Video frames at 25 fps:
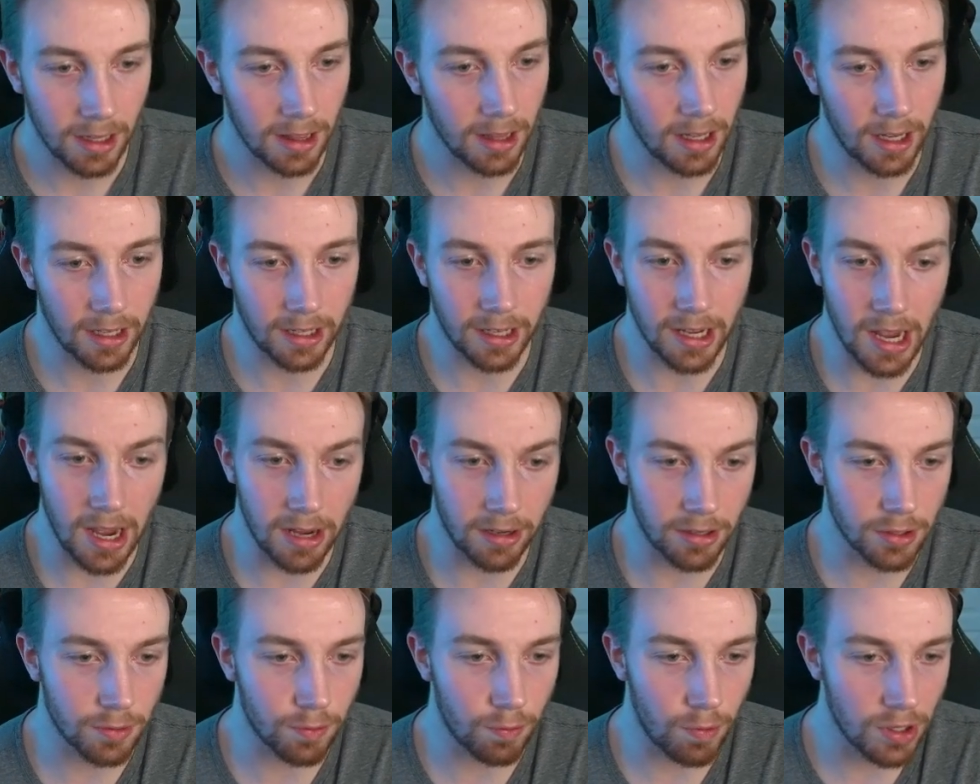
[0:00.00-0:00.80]
Like, it
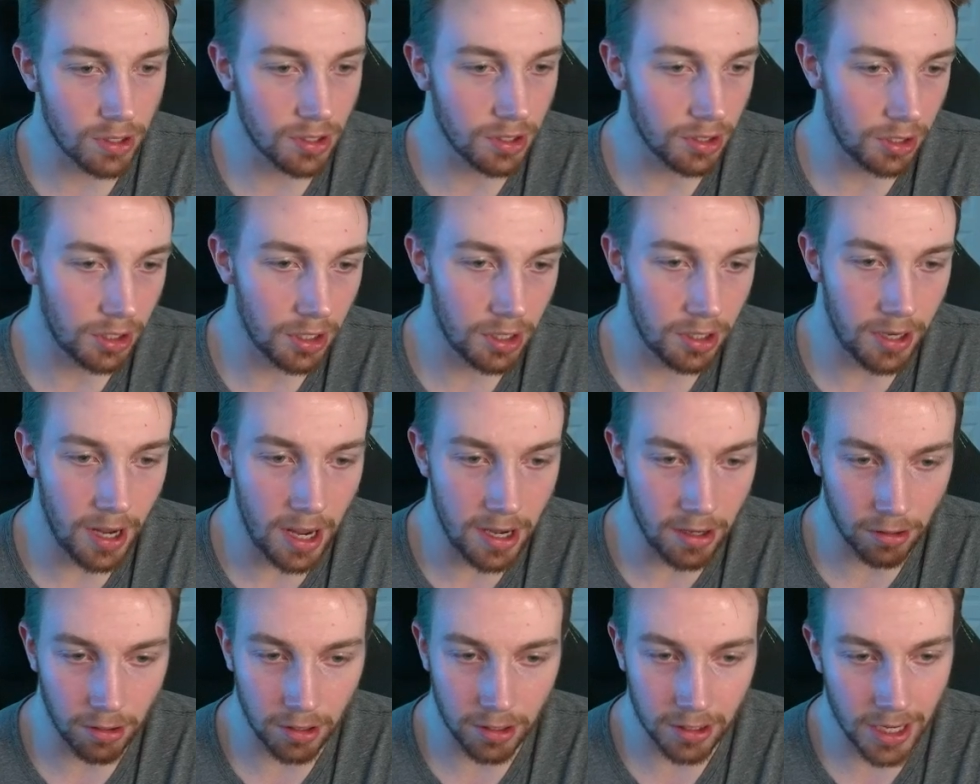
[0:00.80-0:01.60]
just wasn't good. And
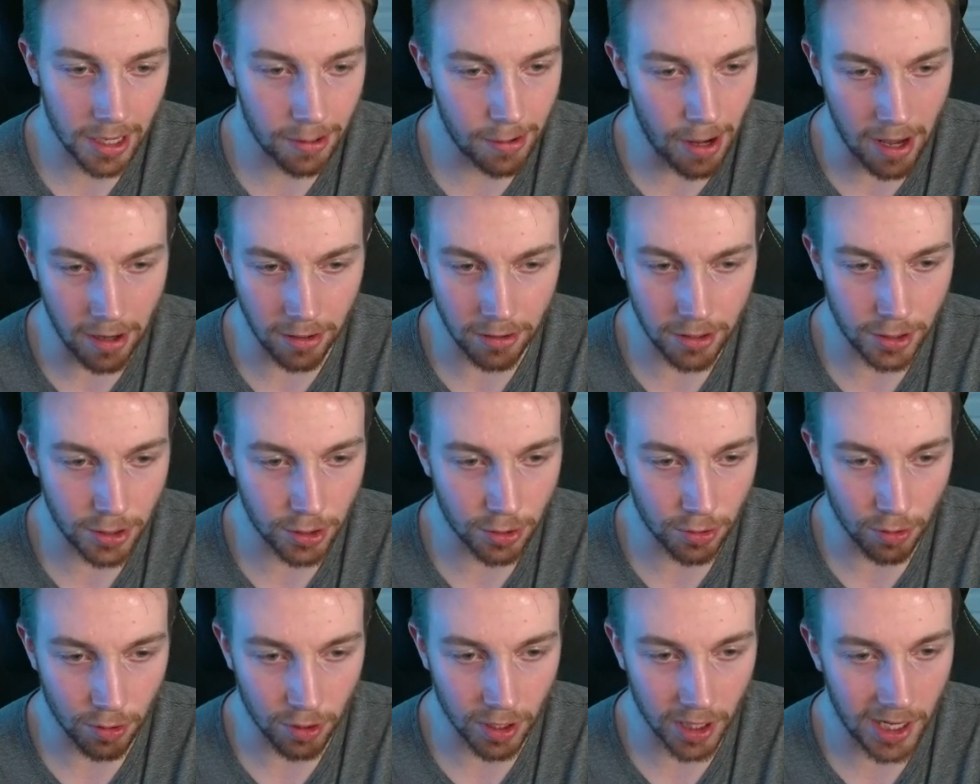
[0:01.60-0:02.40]
you look at Energy
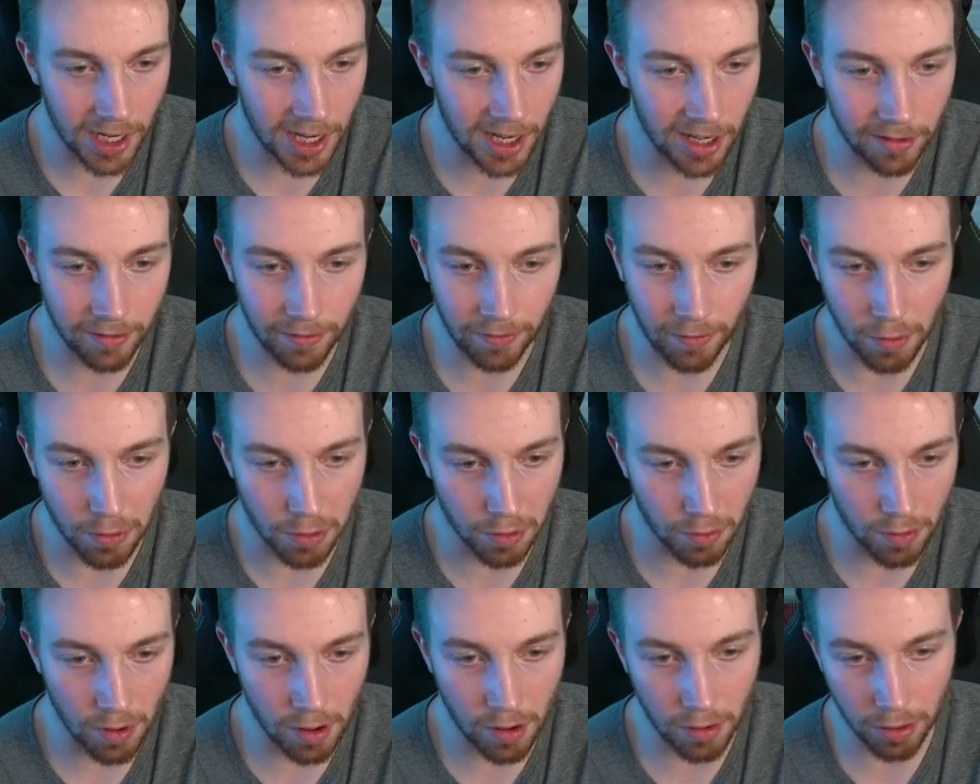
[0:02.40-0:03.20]
scoreline, 4 in a
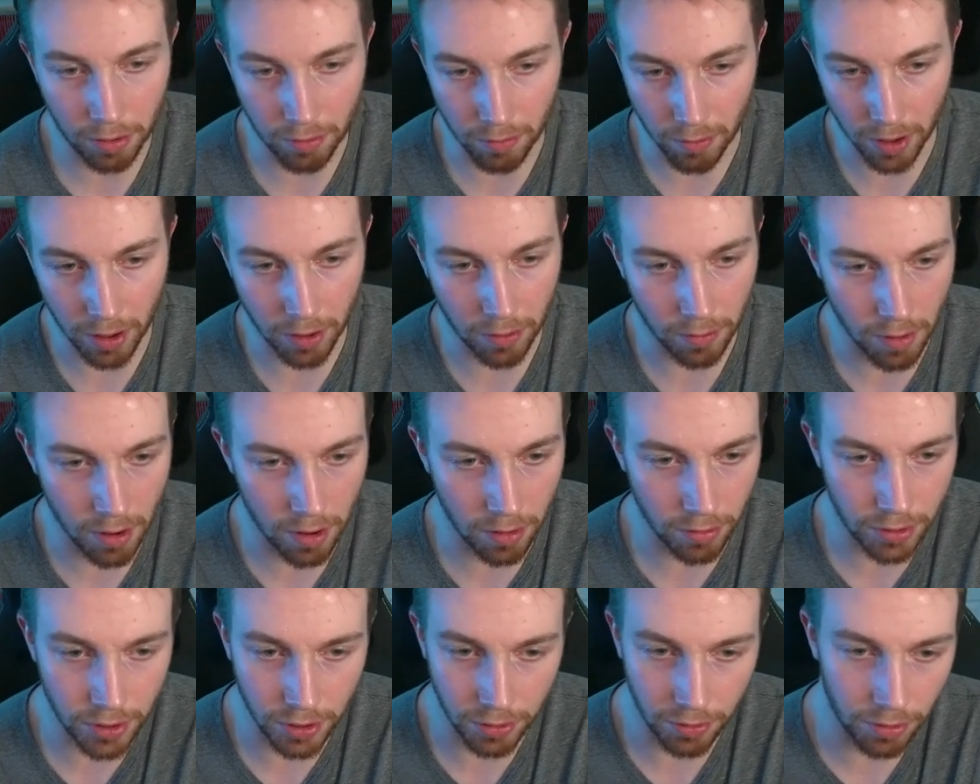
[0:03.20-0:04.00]
row, 3 in a row,
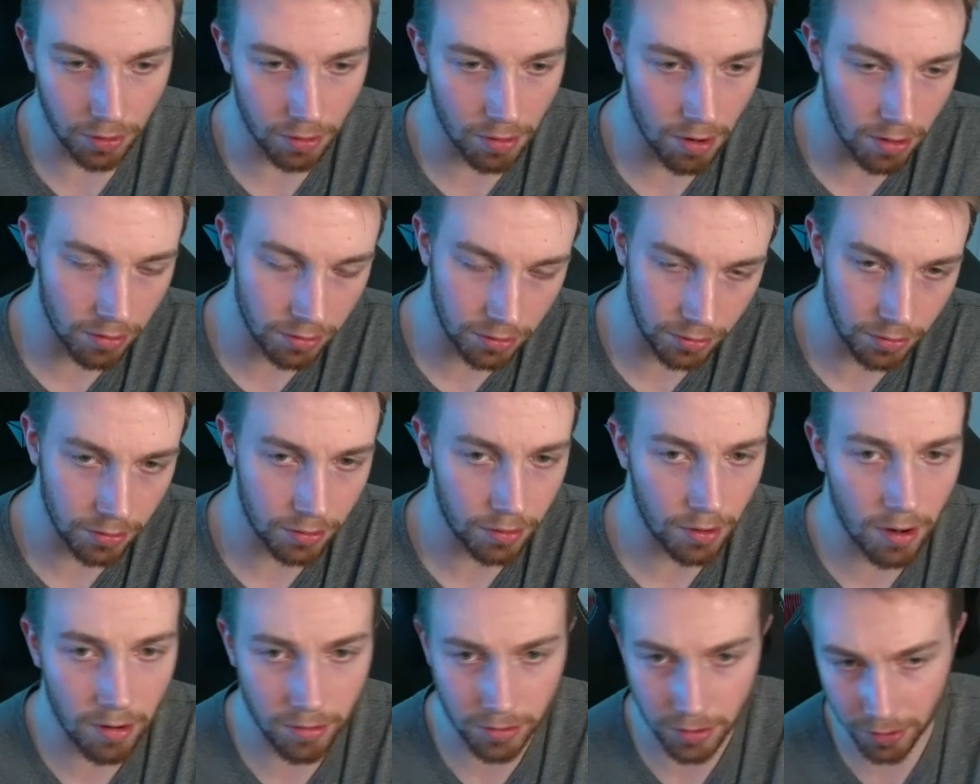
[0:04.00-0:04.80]
2 in a row, 2 in a
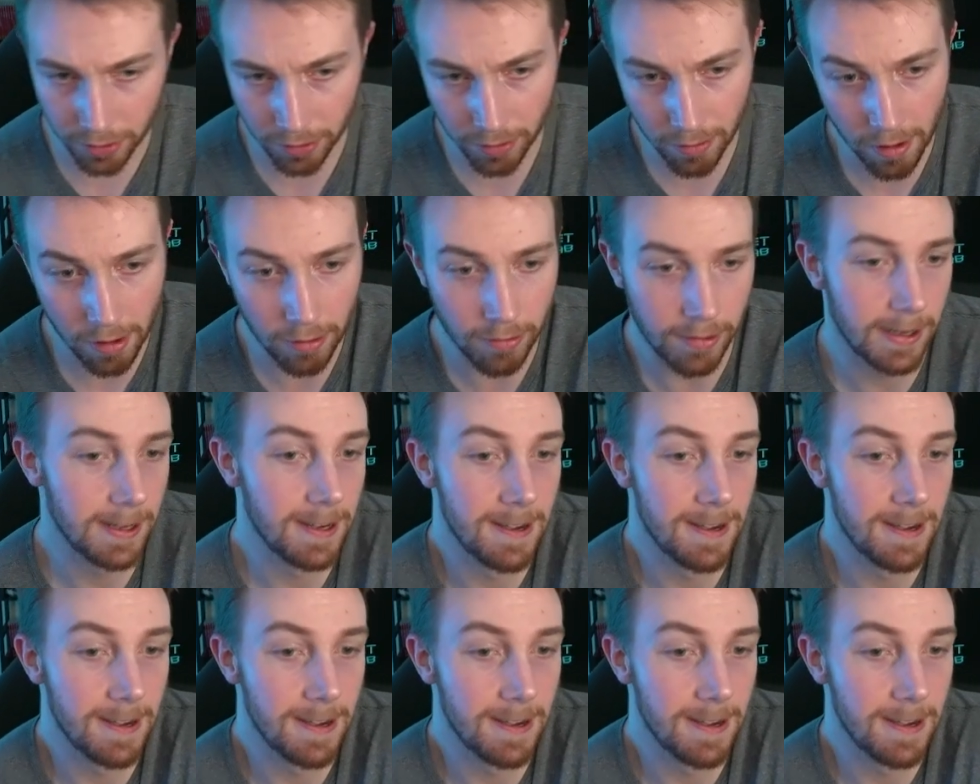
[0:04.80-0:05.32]
row, 2 in a row.